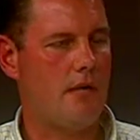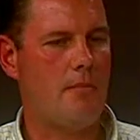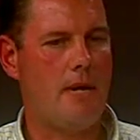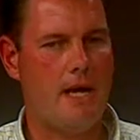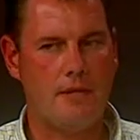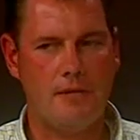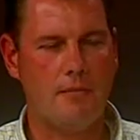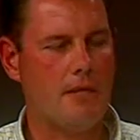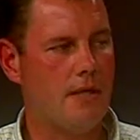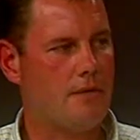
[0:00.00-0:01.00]
to match the
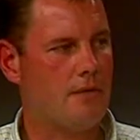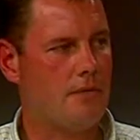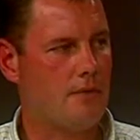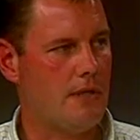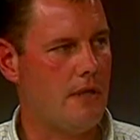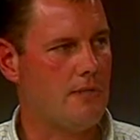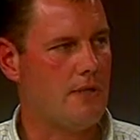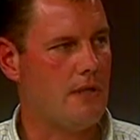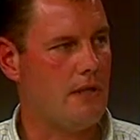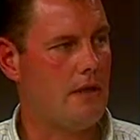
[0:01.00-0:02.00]
mansion from the
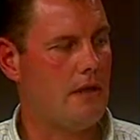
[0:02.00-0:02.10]
outside.